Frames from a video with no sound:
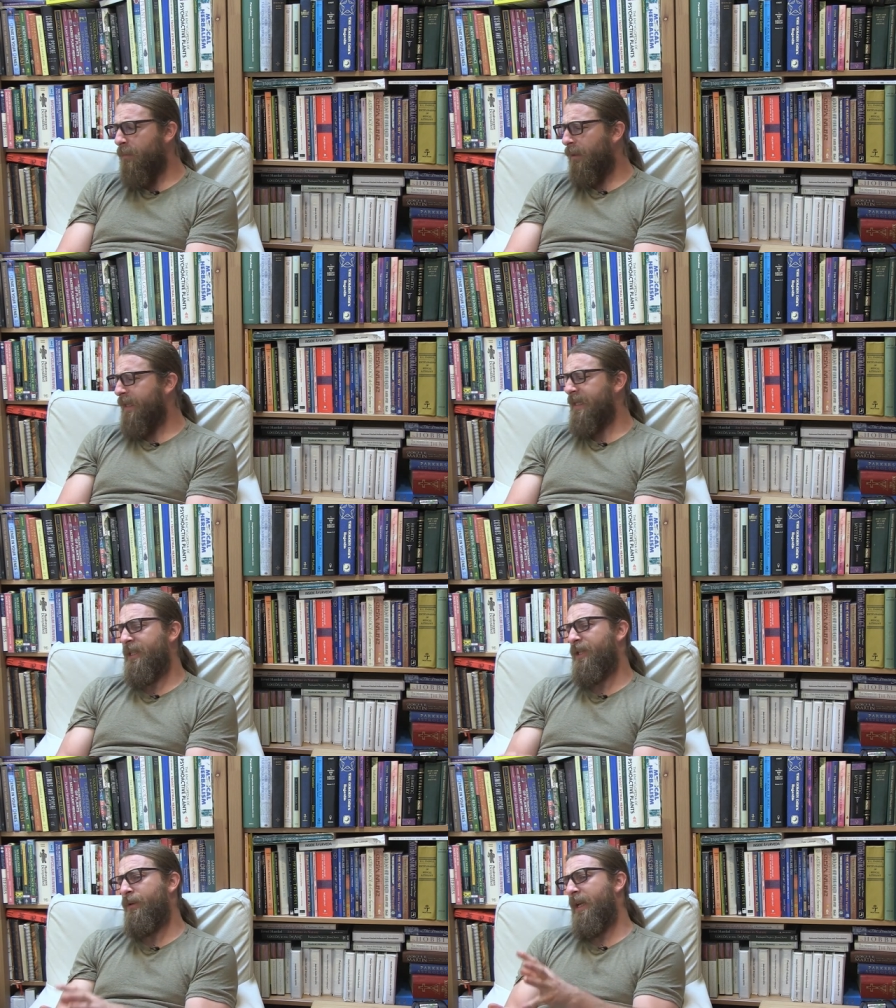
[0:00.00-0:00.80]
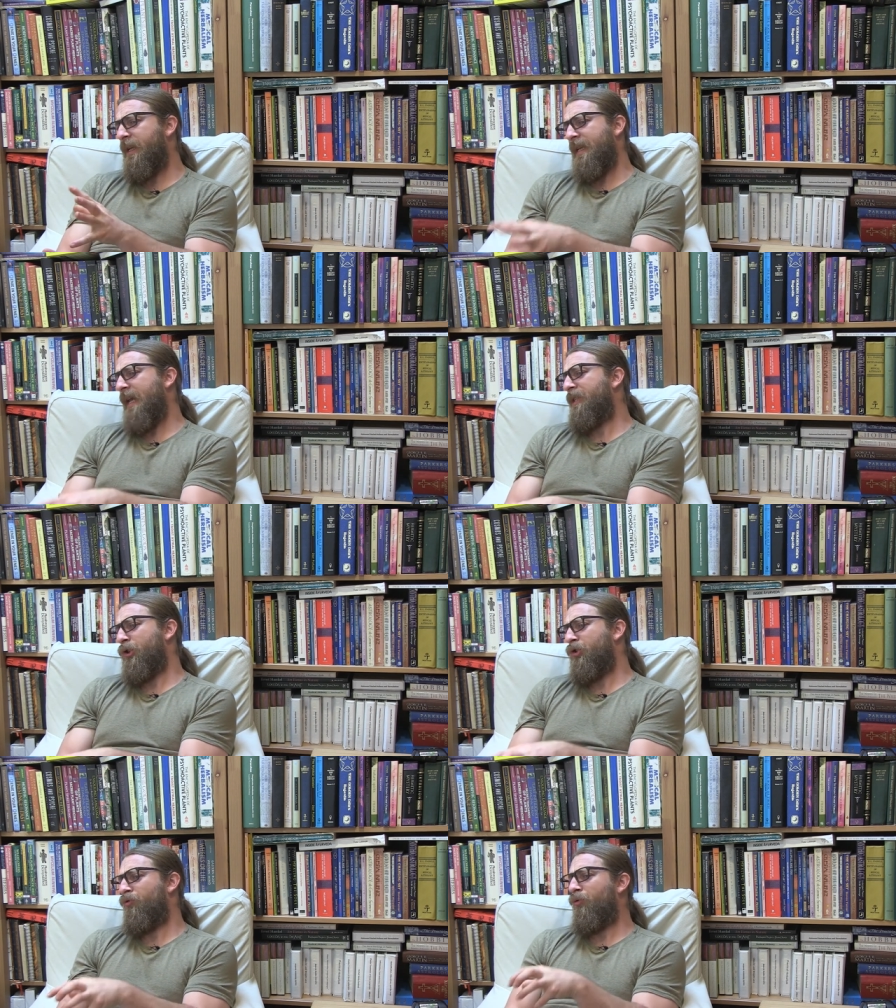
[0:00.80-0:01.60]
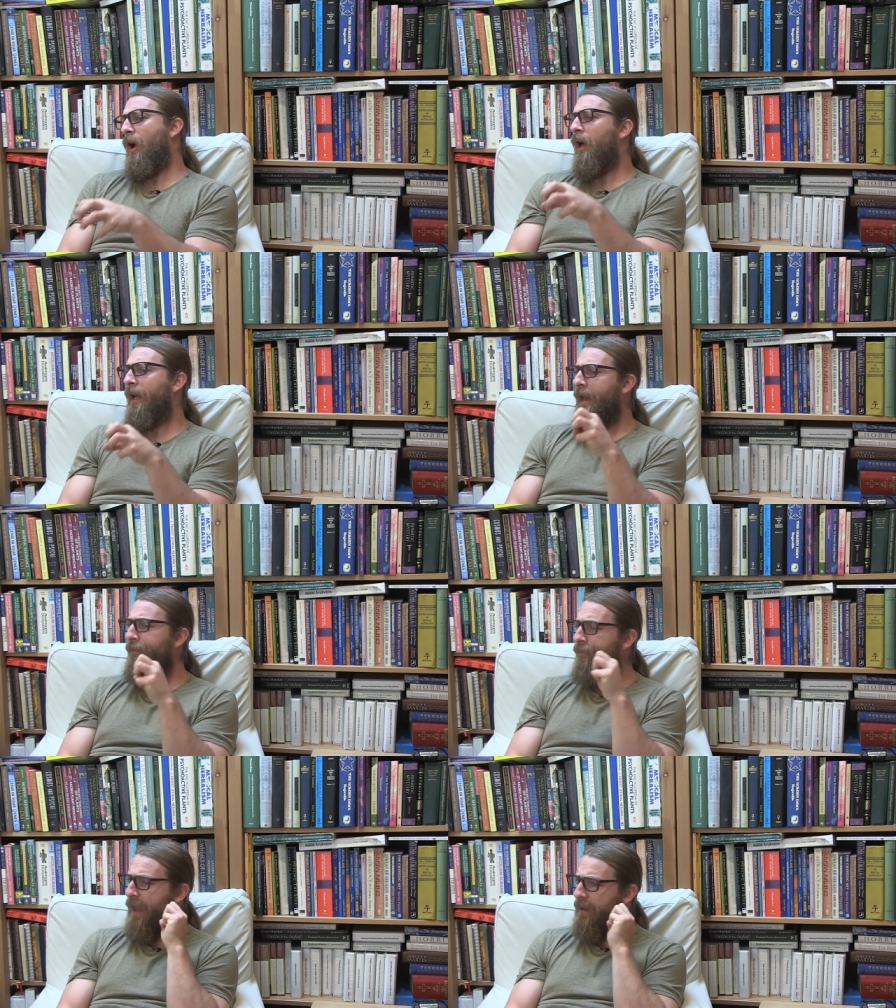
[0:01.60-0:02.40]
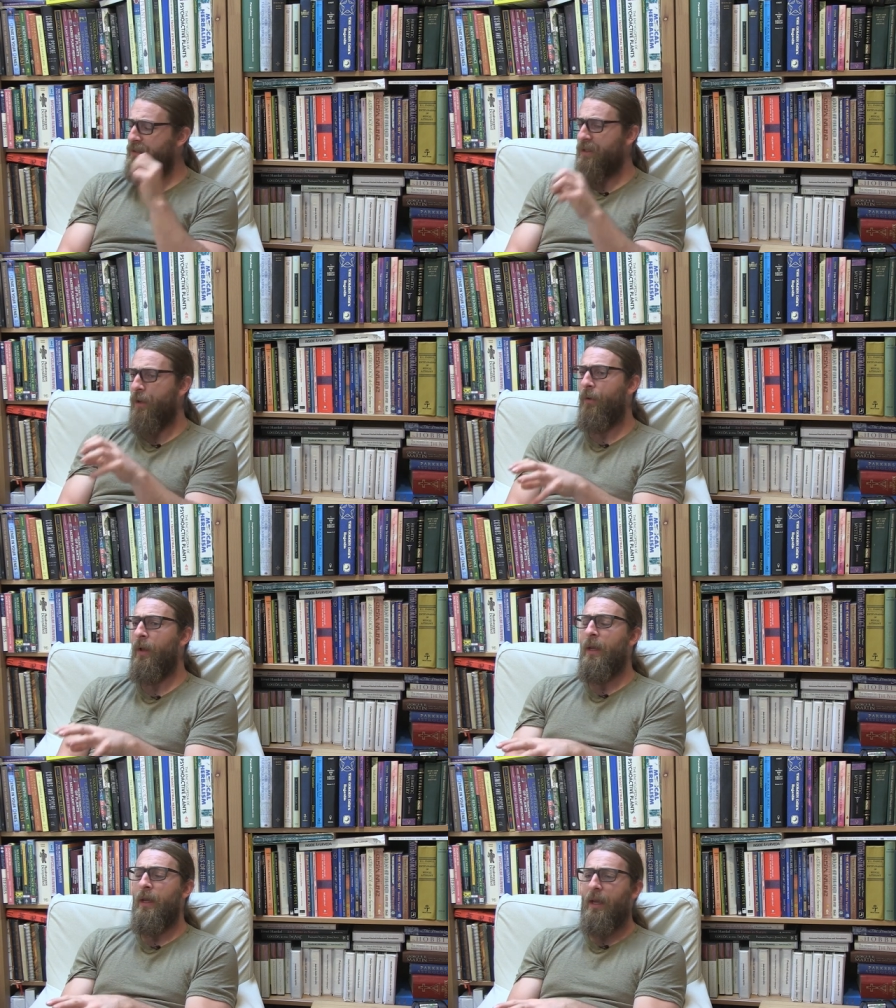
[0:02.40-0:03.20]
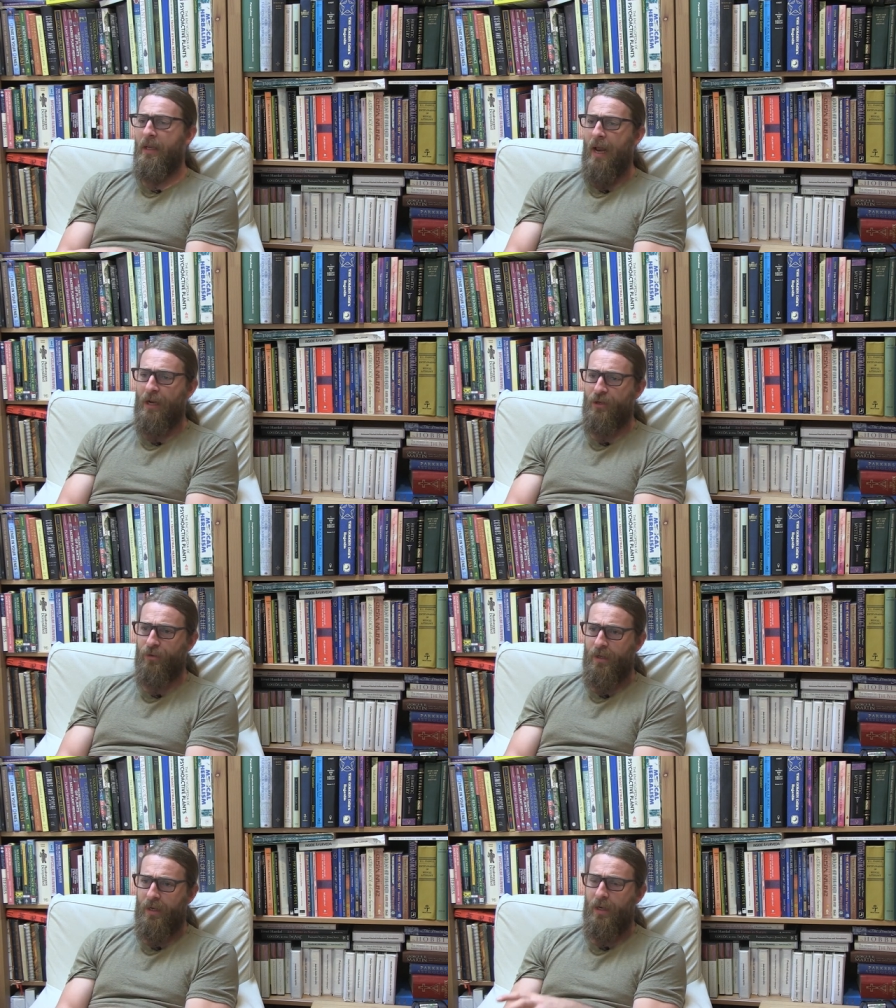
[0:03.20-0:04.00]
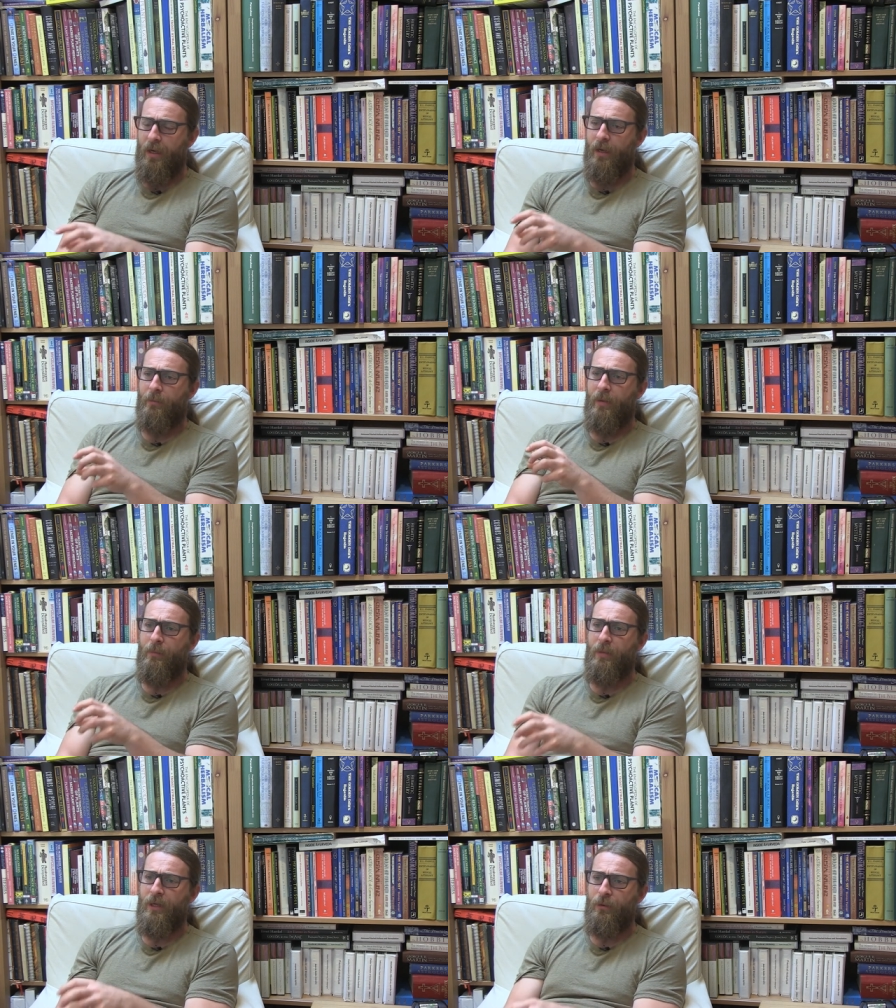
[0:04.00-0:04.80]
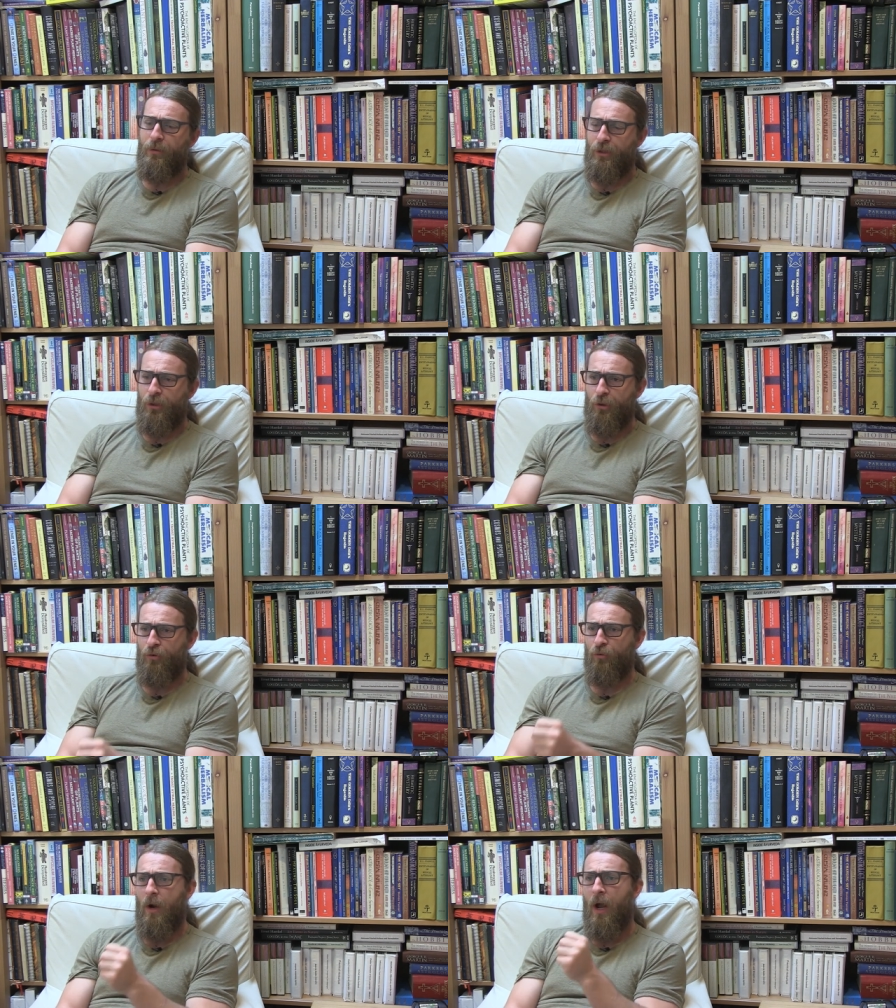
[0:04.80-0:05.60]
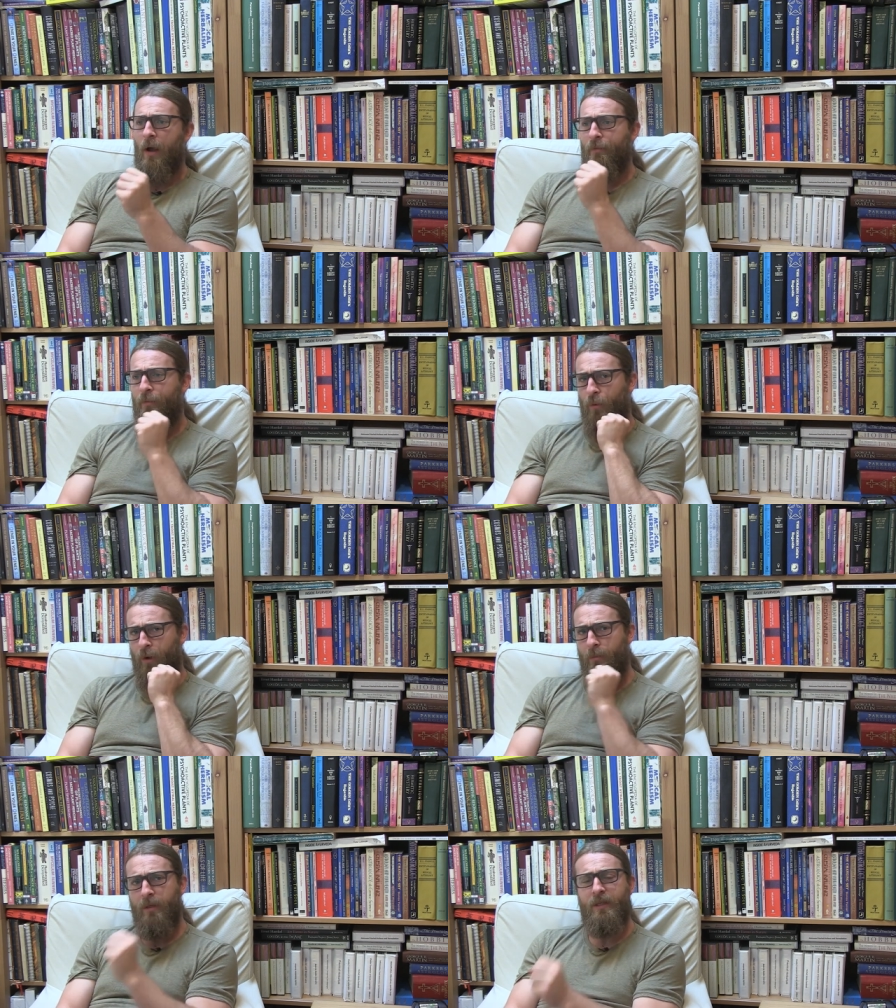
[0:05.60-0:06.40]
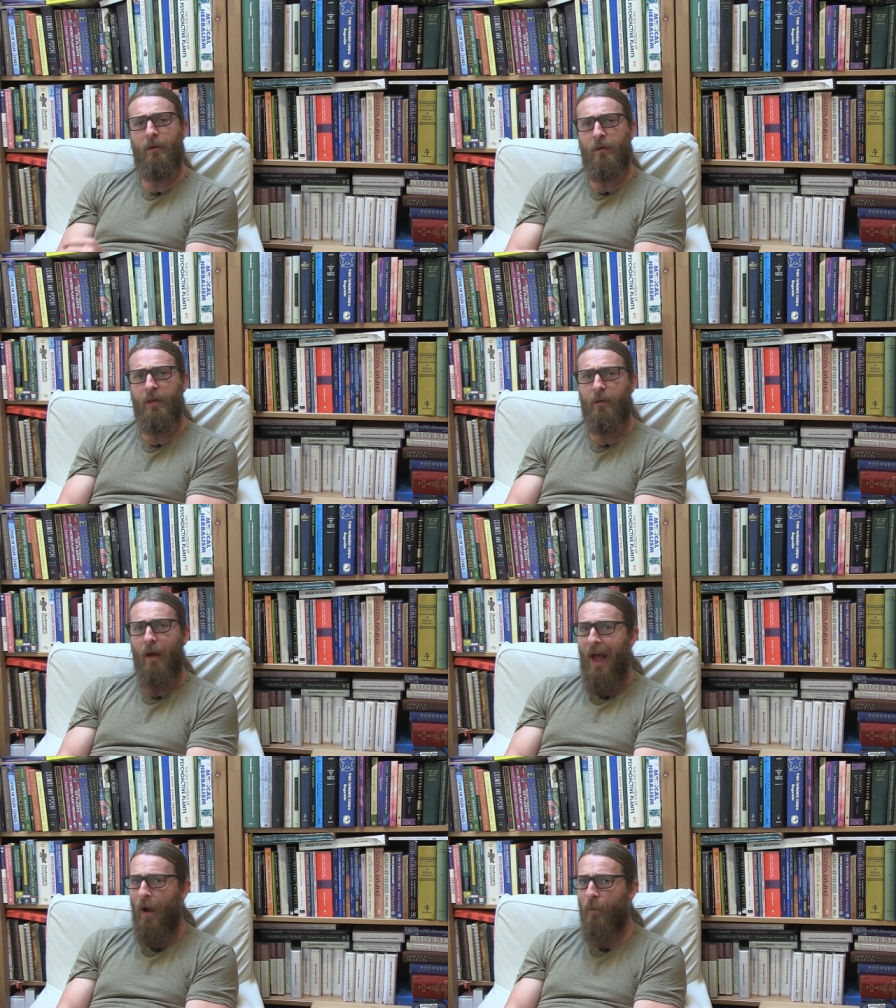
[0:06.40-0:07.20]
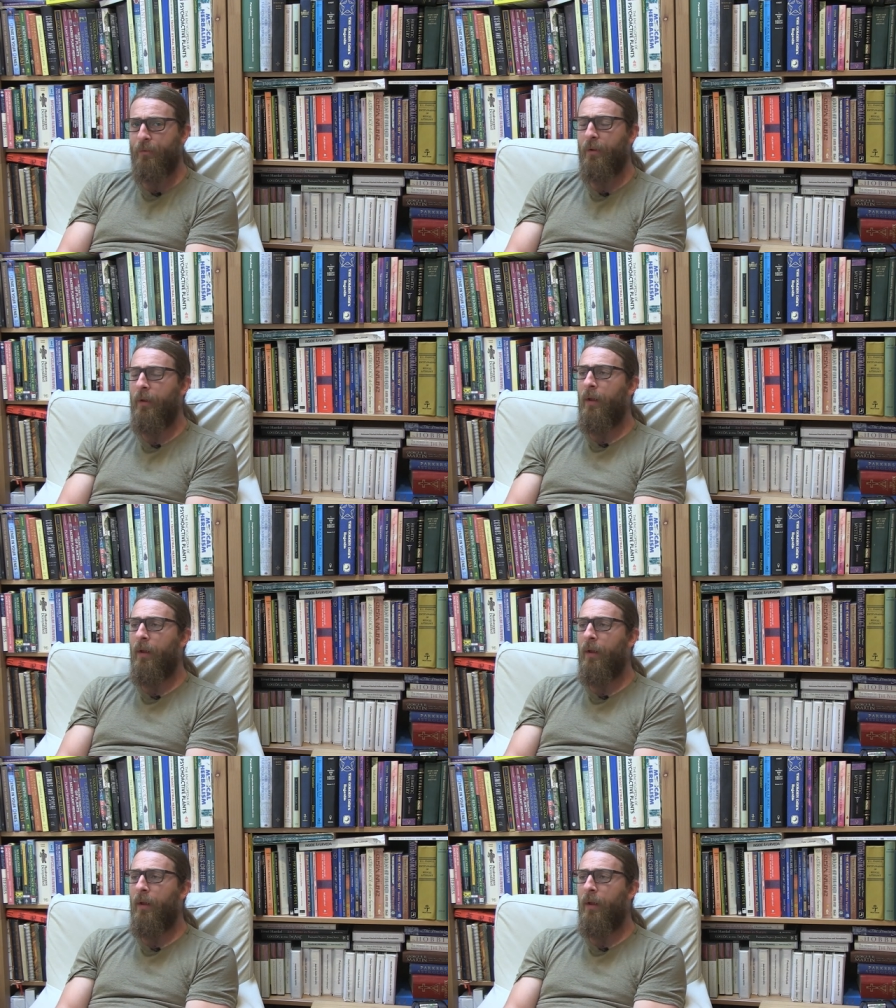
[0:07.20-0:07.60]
Plantain's unique because it has a drawing effect, so it actually um, can be used to draw foreign material out